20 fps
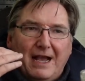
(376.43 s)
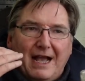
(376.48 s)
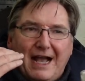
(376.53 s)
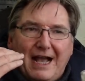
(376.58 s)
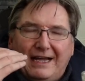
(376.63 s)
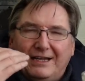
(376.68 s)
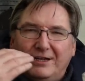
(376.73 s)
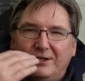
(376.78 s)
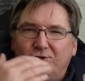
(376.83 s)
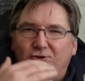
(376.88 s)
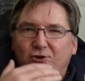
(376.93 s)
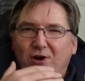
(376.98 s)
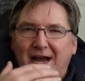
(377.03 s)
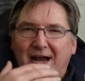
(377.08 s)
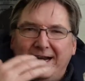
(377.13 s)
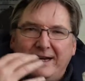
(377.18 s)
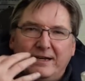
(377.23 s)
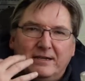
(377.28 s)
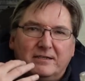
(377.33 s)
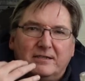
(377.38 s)
and a
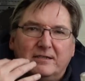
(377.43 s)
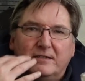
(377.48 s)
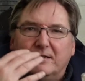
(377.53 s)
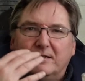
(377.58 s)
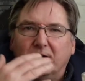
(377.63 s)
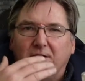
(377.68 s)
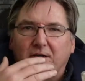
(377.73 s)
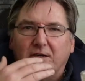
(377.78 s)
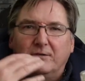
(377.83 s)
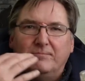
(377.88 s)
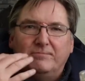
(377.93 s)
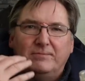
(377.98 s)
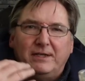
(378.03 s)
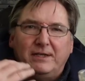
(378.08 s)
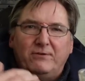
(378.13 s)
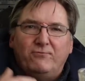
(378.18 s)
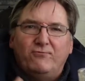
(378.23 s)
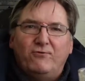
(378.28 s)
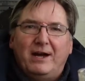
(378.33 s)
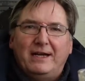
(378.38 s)
dryness that comes
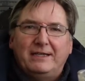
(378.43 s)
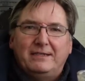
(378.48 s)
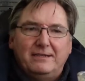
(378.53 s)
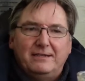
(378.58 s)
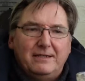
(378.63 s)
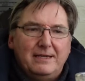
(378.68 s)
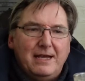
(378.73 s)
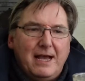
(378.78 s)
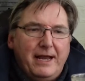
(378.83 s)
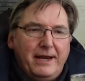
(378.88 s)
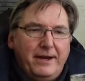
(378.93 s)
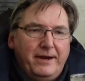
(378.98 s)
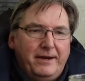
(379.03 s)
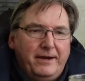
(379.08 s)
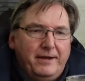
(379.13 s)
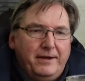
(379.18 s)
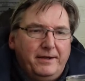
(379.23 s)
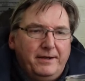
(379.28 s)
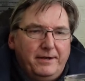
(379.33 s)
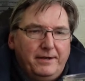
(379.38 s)
in right at the
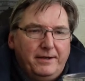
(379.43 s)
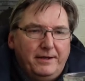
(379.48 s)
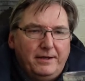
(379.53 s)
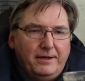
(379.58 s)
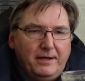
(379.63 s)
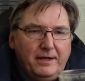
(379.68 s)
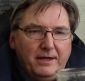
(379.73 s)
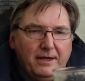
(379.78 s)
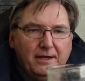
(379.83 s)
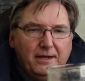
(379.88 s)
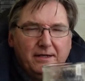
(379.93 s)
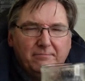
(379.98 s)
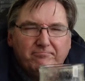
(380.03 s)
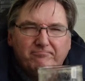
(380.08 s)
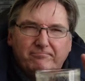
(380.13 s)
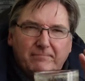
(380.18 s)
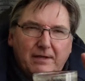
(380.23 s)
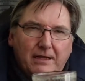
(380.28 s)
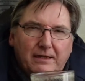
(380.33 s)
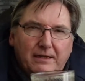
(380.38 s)
end.
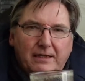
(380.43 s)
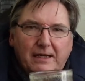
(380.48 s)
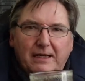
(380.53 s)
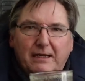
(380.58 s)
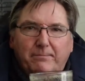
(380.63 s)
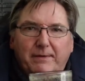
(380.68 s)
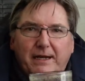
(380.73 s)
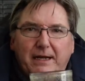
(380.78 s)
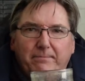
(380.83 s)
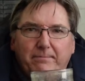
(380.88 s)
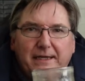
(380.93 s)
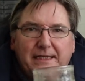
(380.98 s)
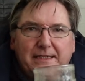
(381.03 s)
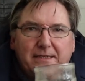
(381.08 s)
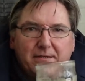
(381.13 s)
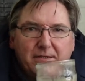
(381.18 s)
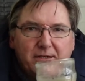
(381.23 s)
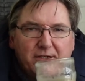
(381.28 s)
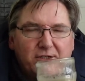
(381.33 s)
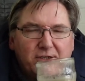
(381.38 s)
A little bit of
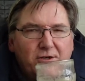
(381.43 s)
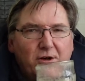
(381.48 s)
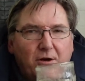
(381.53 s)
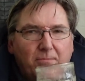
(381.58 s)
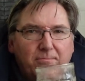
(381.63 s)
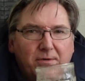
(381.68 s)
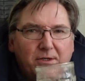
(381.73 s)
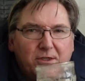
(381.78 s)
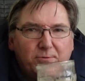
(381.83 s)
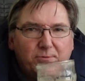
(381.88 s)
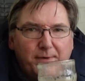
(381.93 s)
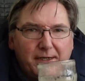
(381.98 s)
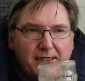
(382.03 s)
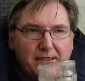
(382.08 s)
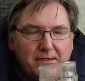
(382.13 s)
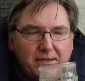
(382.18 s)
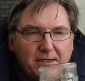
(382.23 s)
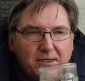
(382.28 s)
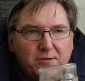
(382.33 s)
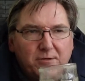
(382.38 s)
bitterness, not much
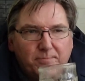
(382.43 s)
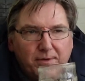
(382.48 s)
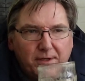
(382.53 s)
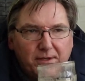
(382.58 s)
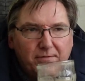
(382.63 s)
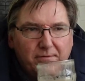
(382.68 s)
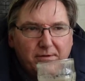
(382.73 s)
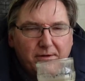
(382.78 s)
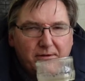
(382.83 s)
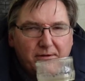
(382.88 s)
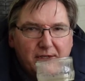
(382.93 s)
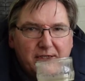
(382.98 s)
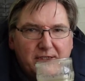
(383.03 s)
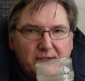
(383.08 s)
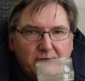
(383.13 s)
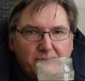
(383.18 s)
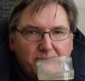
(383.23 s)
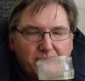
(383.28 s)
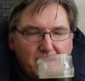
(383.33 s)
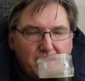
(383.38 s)
bitterness, but there's
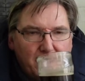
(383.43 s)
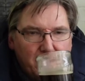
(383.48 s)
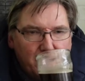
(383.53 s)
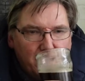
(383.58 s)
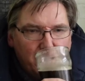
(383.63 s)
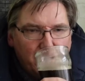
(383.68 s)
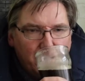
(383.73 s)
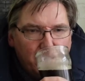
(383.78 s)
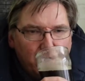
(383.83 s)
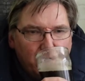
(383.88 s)
some there.